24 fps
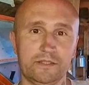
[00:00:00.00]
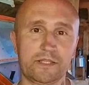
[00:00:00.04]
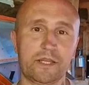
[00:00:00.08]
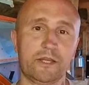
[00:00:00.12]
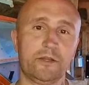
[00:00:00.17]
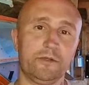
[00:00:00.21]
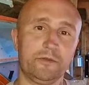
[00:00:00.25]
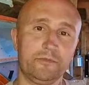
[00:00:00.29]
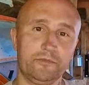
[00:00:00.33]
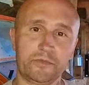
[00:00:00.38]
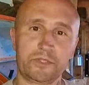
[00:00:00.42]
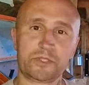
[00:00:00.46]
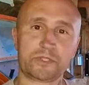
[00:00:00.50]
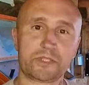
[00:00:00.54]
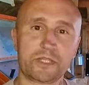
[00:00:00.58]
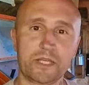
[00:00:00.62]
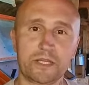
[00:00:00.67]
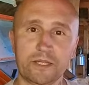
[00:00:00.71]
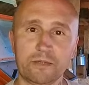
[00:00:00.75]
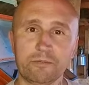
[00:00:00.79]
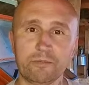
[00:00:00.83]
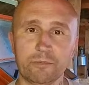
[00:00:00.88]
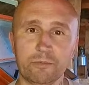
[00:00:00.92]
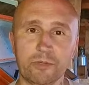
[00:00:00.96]
So
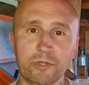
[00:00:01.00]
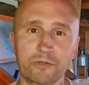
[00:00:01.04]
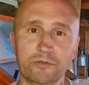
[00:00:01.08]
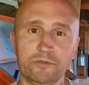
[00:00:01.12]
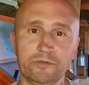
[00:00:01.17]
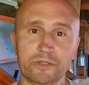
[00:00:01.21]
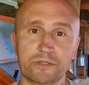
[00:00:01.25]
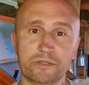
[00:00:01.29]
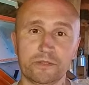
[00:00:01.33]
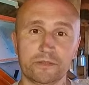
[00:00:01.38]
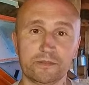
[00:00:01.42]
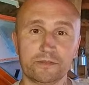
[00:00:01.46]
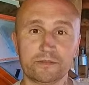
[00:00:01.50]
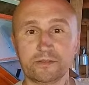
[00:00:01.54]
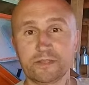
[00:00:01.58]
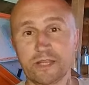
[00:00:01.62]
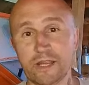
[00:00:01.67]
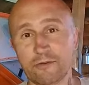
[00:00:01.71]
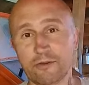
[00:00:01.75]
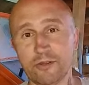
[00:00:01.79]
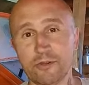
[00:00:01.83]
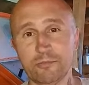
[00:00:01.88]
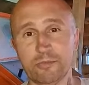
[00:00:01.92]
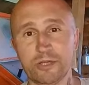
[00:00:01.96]
just get them removed
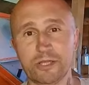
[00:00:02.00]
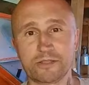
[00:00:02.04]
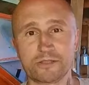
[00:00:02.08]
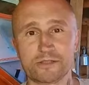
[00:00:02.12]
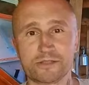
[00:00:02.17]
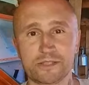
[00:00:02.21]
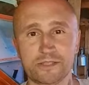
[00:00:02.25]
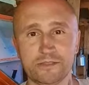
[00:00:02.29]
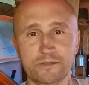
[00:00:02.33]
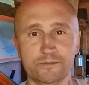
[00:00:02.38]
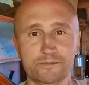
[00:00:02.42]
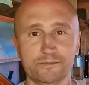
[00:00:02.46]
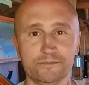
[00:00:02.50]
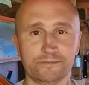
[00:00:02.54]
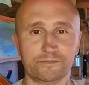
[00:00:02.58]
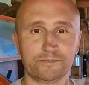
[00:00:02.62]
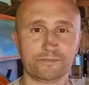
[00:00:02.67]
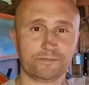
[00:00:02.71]
and carry on blasting.